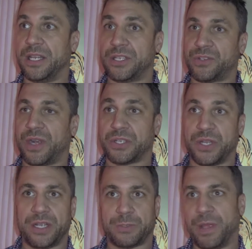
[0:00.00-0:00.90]
the
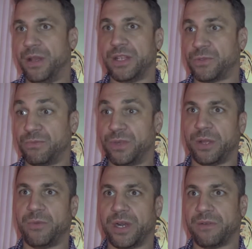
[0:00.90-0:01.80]
destruction, it's been it's
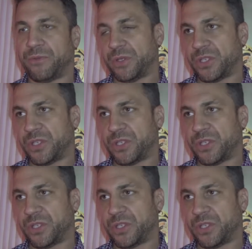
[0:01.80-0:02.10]
really wonderful.